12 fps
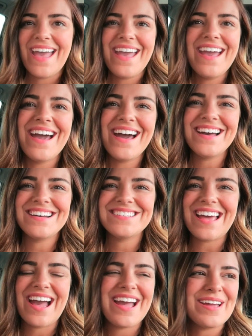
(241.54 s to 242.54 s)

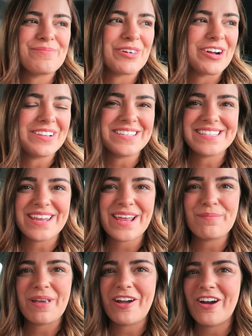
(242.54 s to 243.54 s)
And I am currently
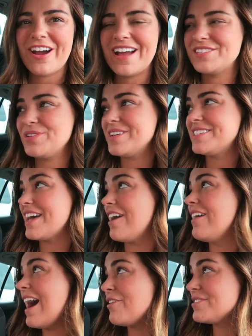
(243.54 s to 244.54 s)
sitting in my car, as you can
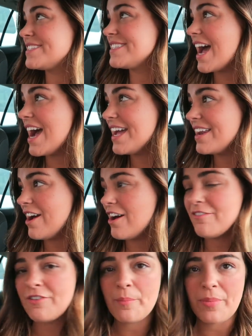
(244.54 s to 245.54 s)
tell, outside
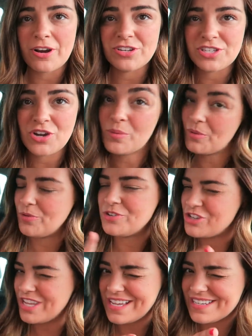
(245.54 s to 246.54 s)
of Barnes and Noble,
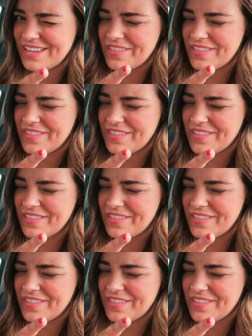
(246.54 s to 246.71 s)
which you can't